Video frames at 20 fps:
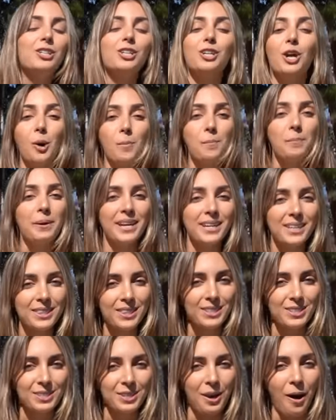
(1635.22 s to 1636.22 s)
to go pick
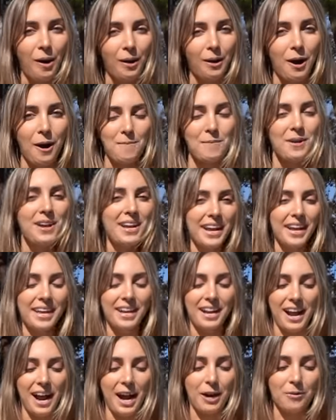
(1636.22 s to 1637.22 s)
this car up,
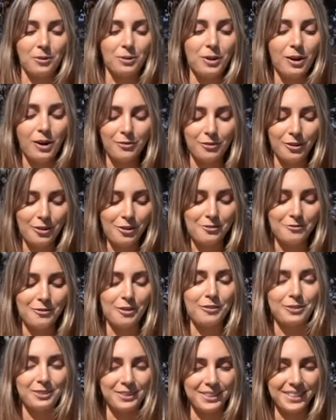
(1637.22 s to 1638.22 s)
and I recall very
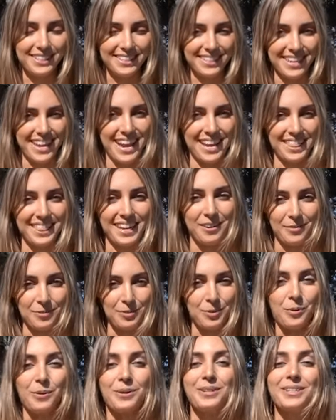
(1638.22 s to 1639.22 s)
vividly saying that I
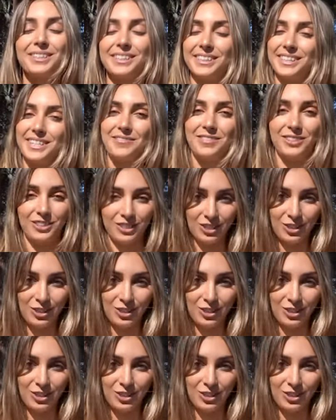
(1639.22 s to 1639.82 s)
was going to leave it